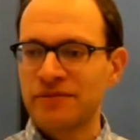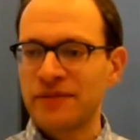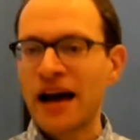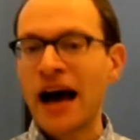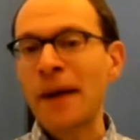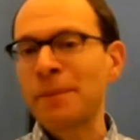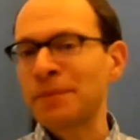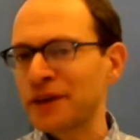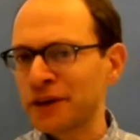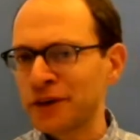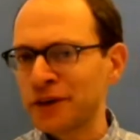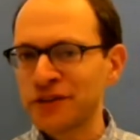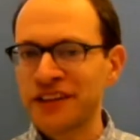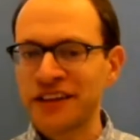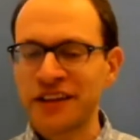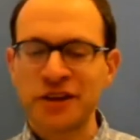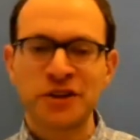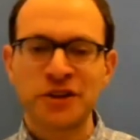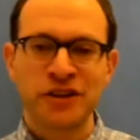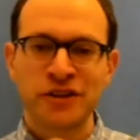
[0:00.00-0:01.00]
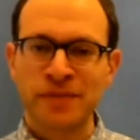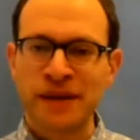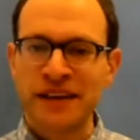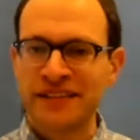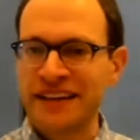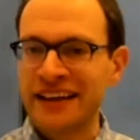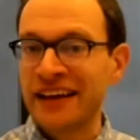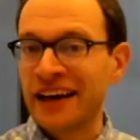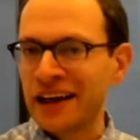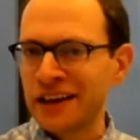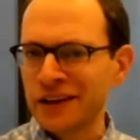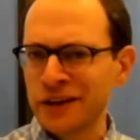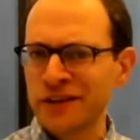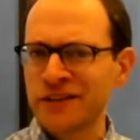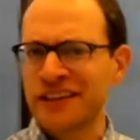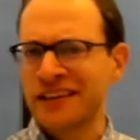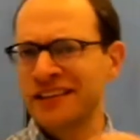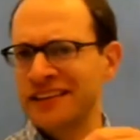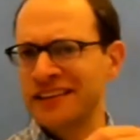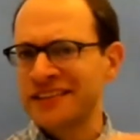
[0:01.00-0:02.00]
optical signatures, basically colors
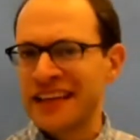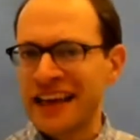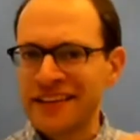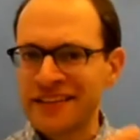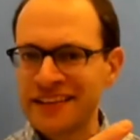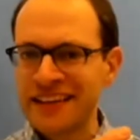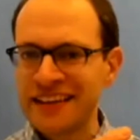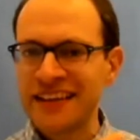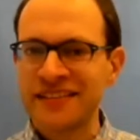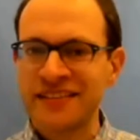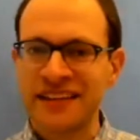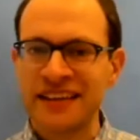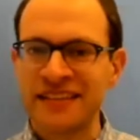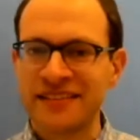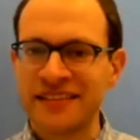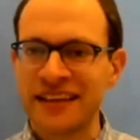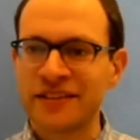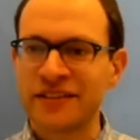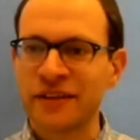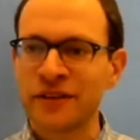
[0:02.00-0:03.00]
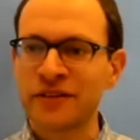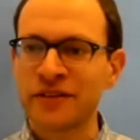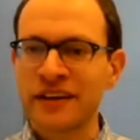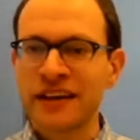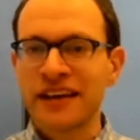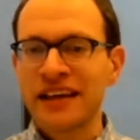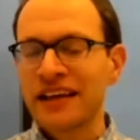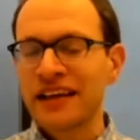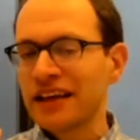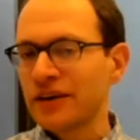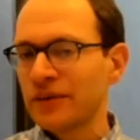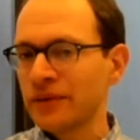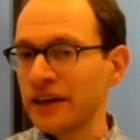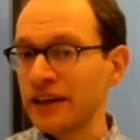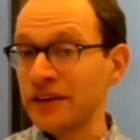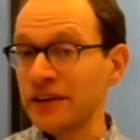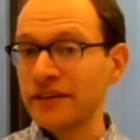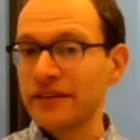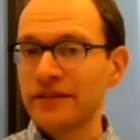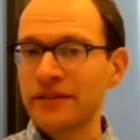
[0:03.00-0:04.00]
and intensities of these sensors.
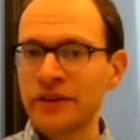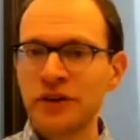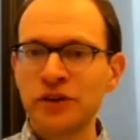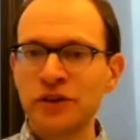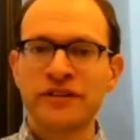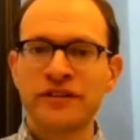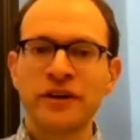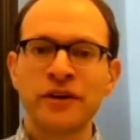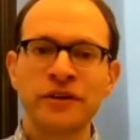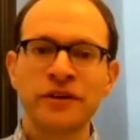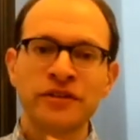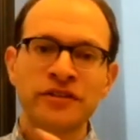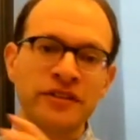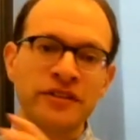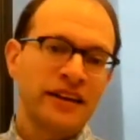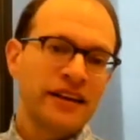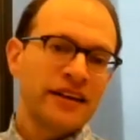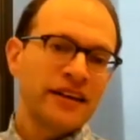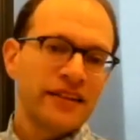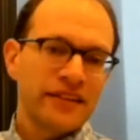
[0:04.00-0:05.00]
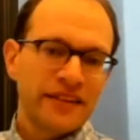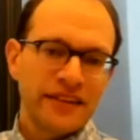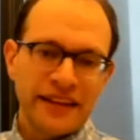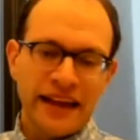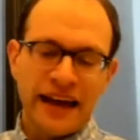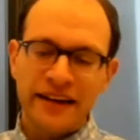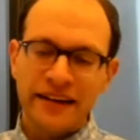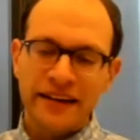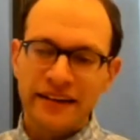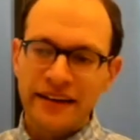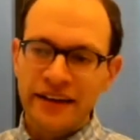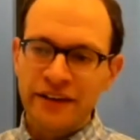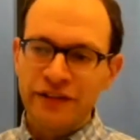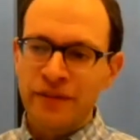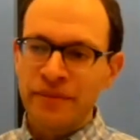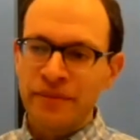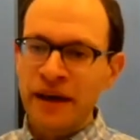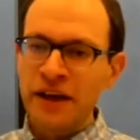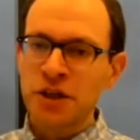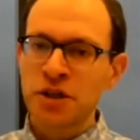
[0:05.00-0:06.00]
We use that
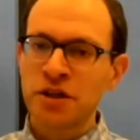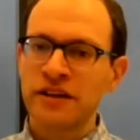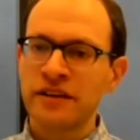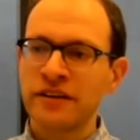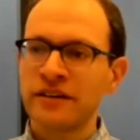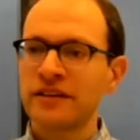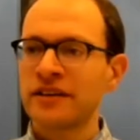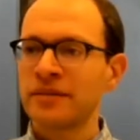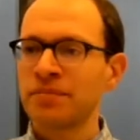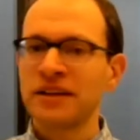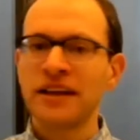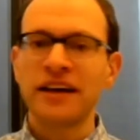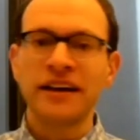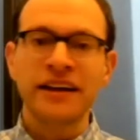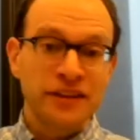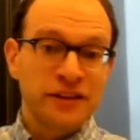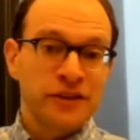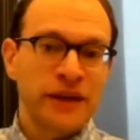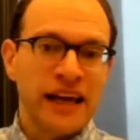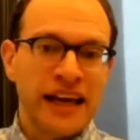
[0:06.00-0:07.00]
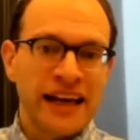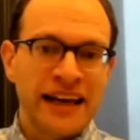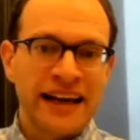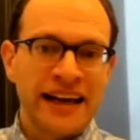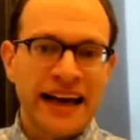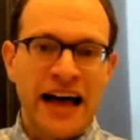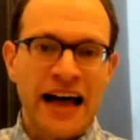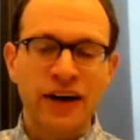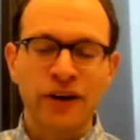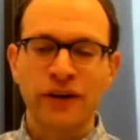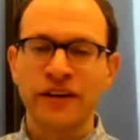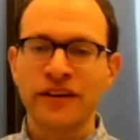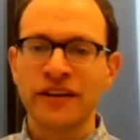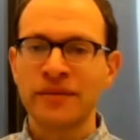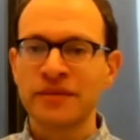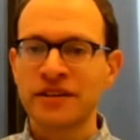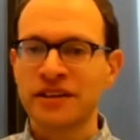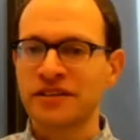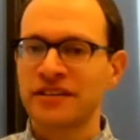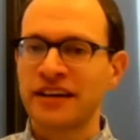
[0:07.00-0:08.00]
information to plug into an AI
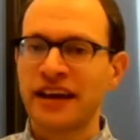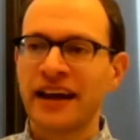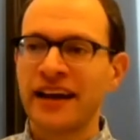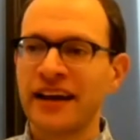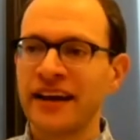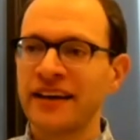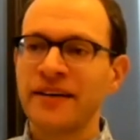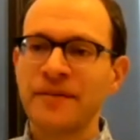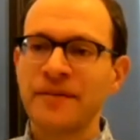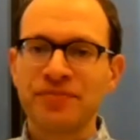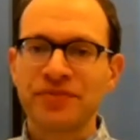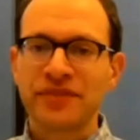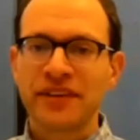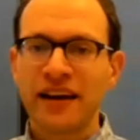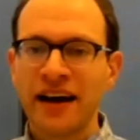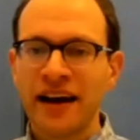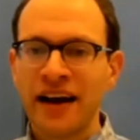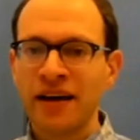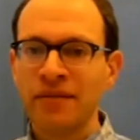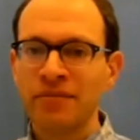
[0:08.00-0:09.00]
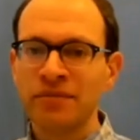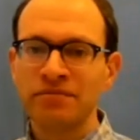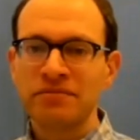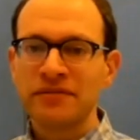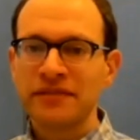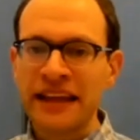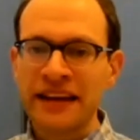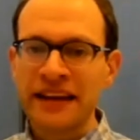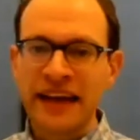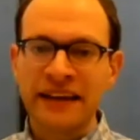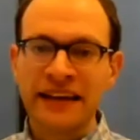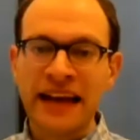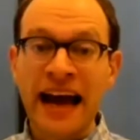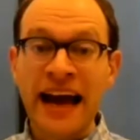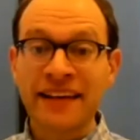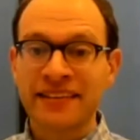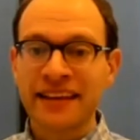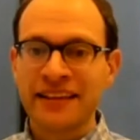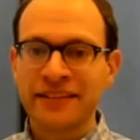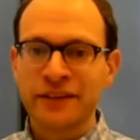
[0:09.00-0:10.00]
algorithm to say and
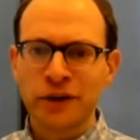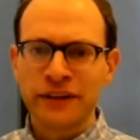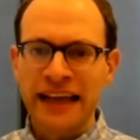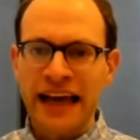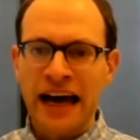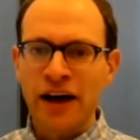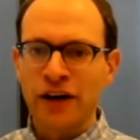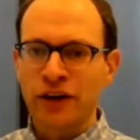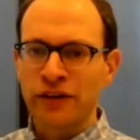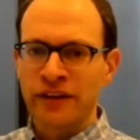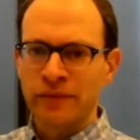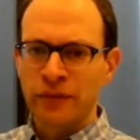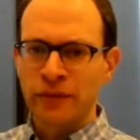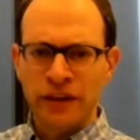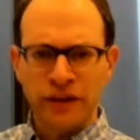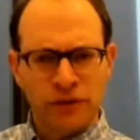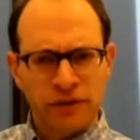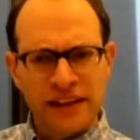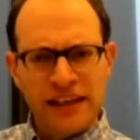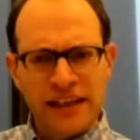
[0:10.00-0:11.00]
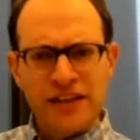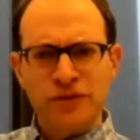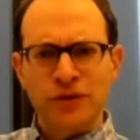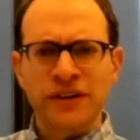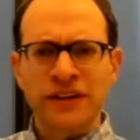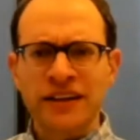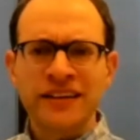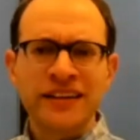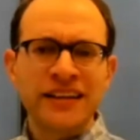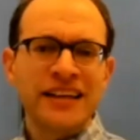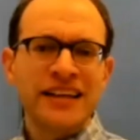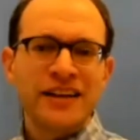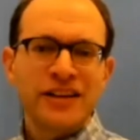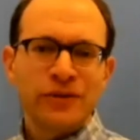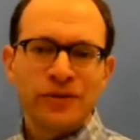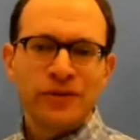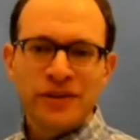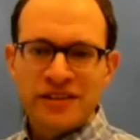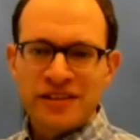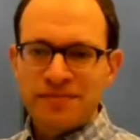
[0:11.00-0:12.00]
ask and told the algorithm, well, these were the
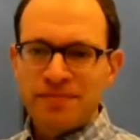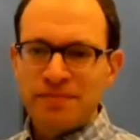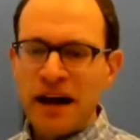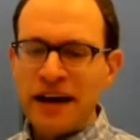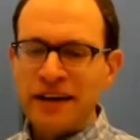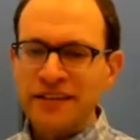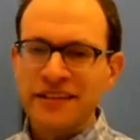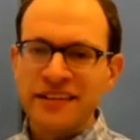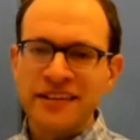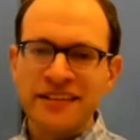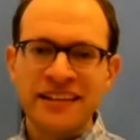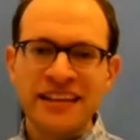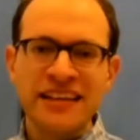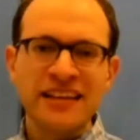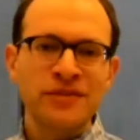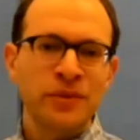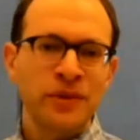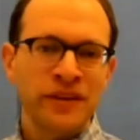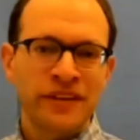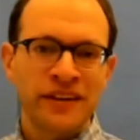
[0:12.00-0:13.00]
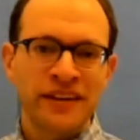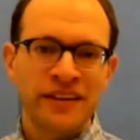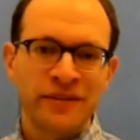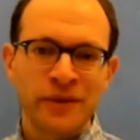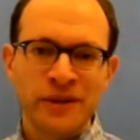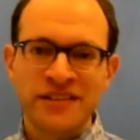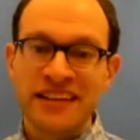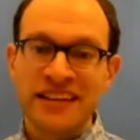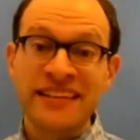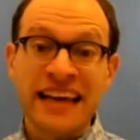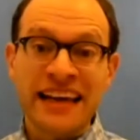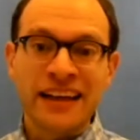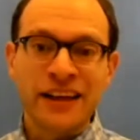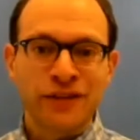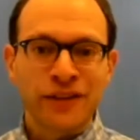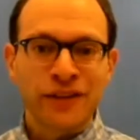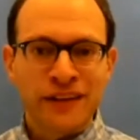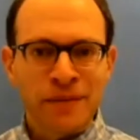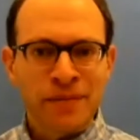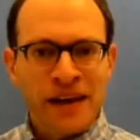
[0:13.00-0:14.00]
responses, was the data
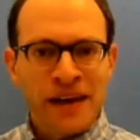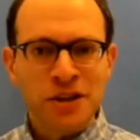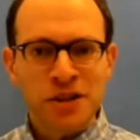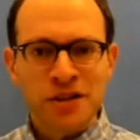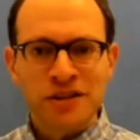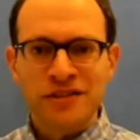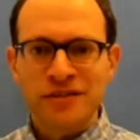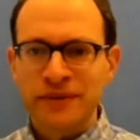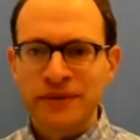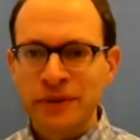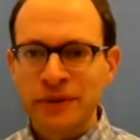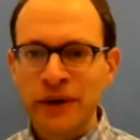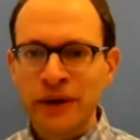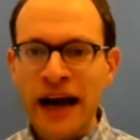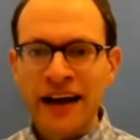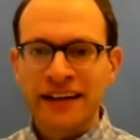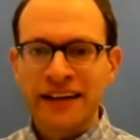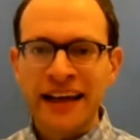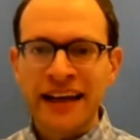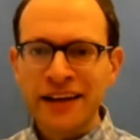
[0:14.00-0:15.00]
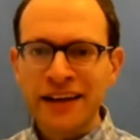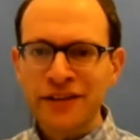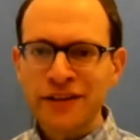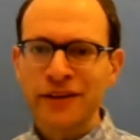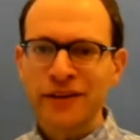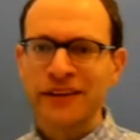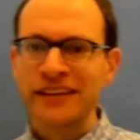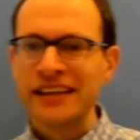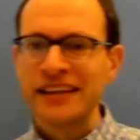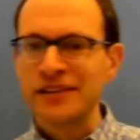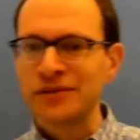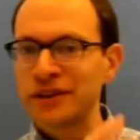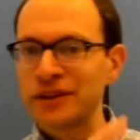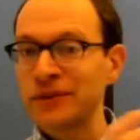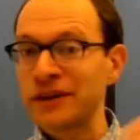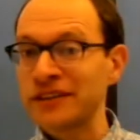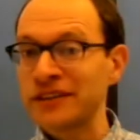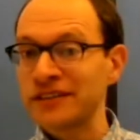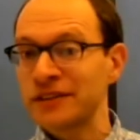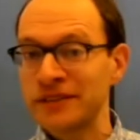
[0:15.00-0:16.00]
from the patients who had cancer, and these were the
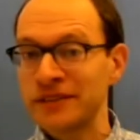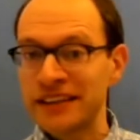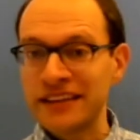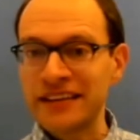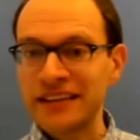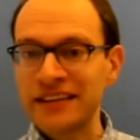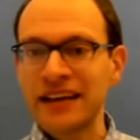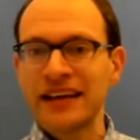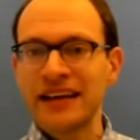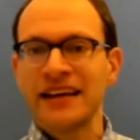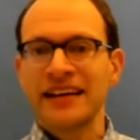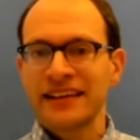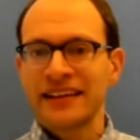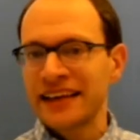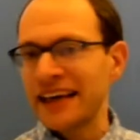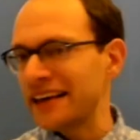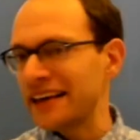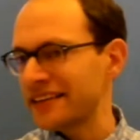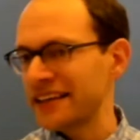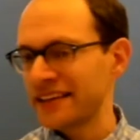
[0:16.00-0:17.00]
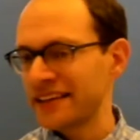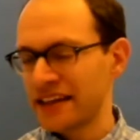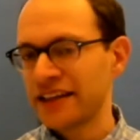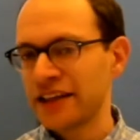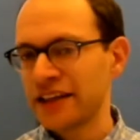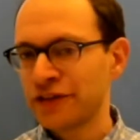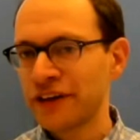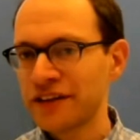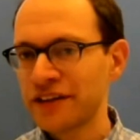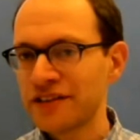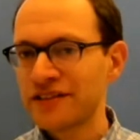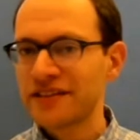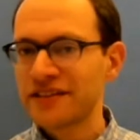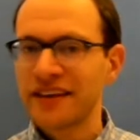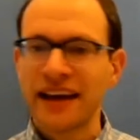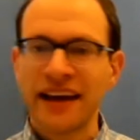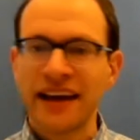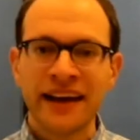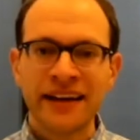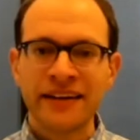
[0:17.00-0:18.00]
ones who didn't. Can it tell the difference?
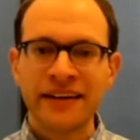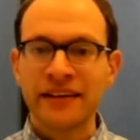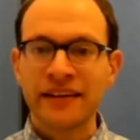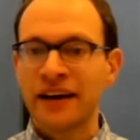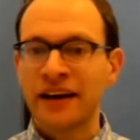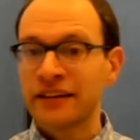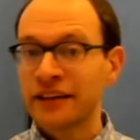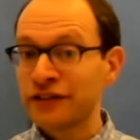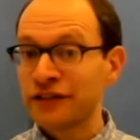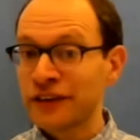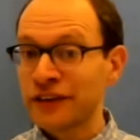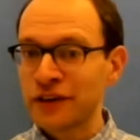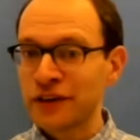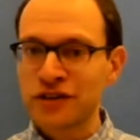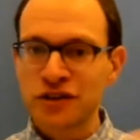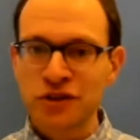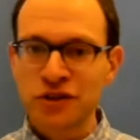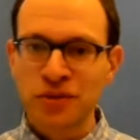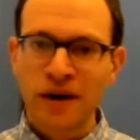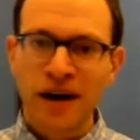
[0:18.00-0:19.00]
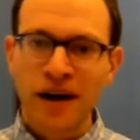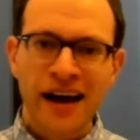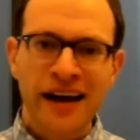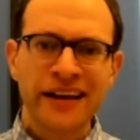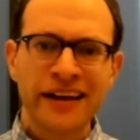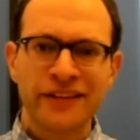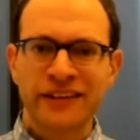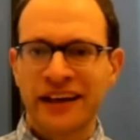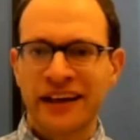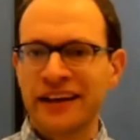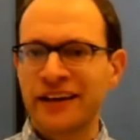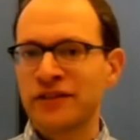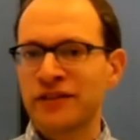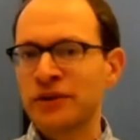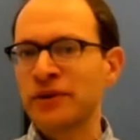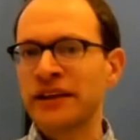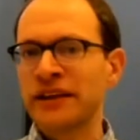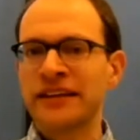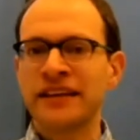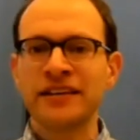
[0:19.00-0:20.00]
And on the first try of kind of
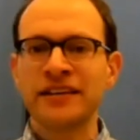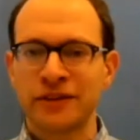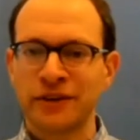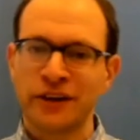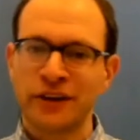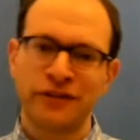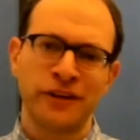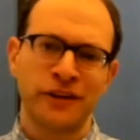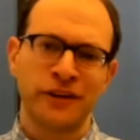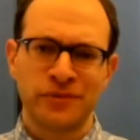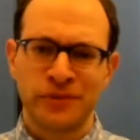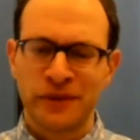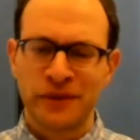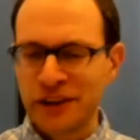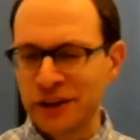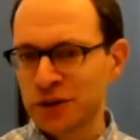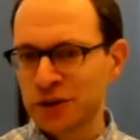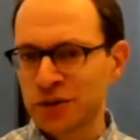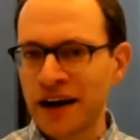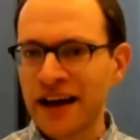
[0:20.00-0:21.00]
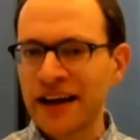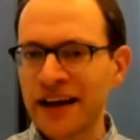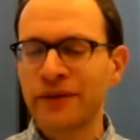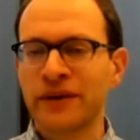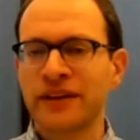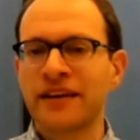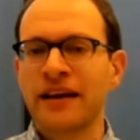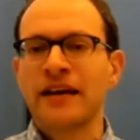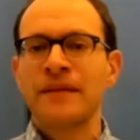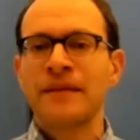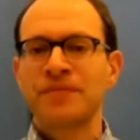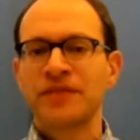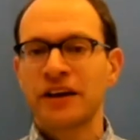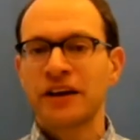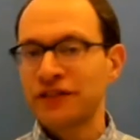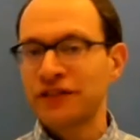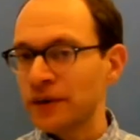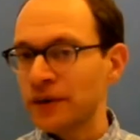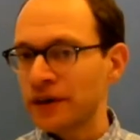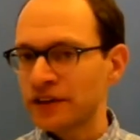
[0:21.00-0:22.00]
doing this, or the first real try with a
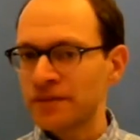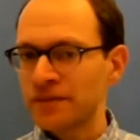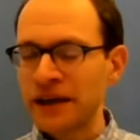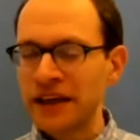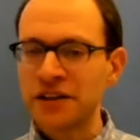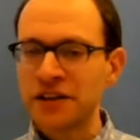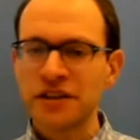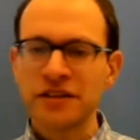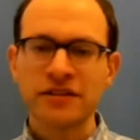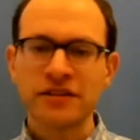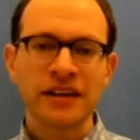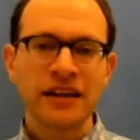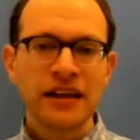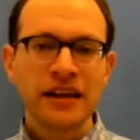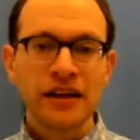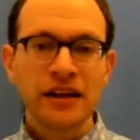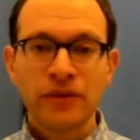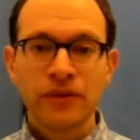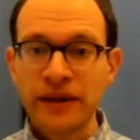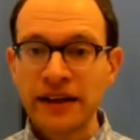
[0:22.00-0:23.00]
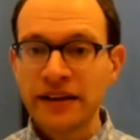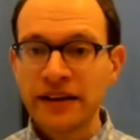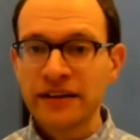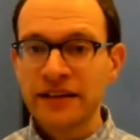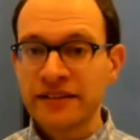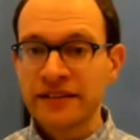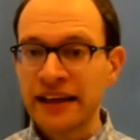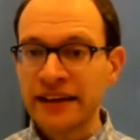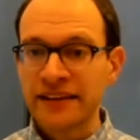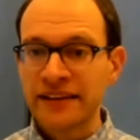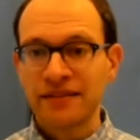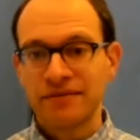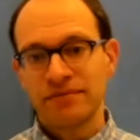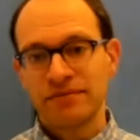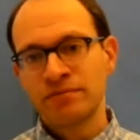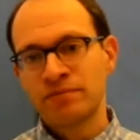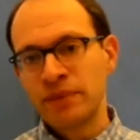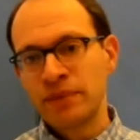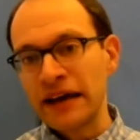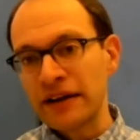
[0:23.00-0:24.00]
few hundred patients, we could detect it
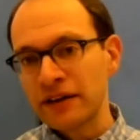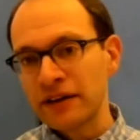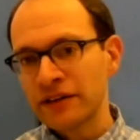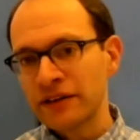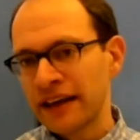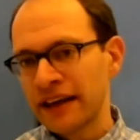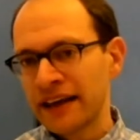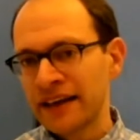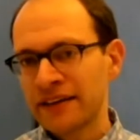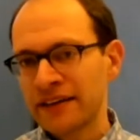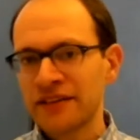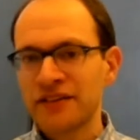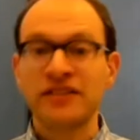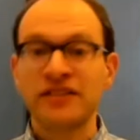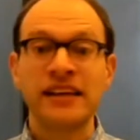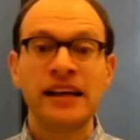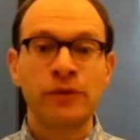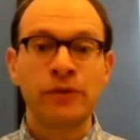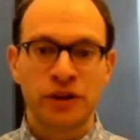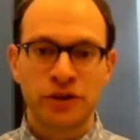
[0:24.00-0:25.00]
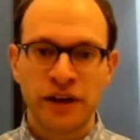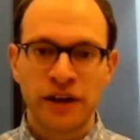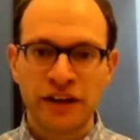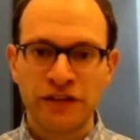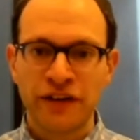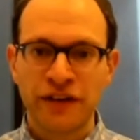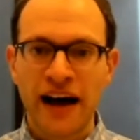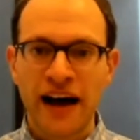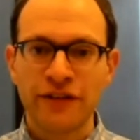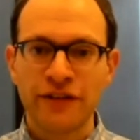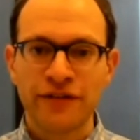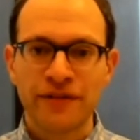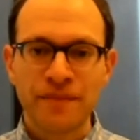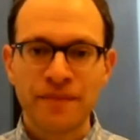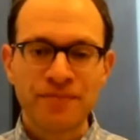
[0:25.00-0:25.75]
better than CA-125.